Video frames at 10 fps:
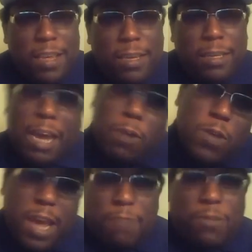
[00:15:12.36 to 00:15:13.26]
that
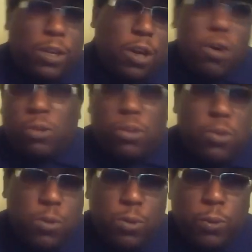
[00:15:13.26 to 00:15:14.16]
we have to go
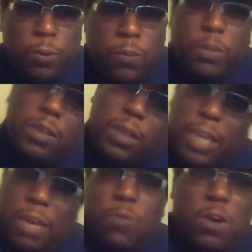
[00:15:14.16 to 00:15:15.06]
through to
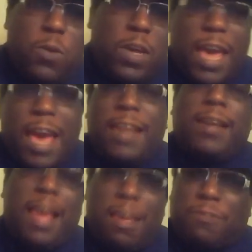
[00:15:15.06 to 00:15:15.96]
get where we at in
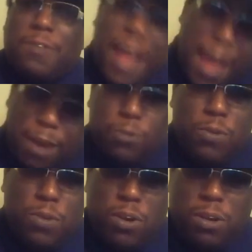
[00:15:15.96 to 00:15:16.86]
life now, you
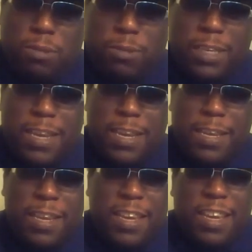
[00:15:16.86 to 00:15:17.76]
know what I'm saying?
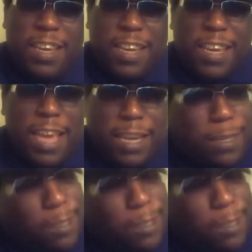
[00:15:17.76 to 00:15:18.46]
And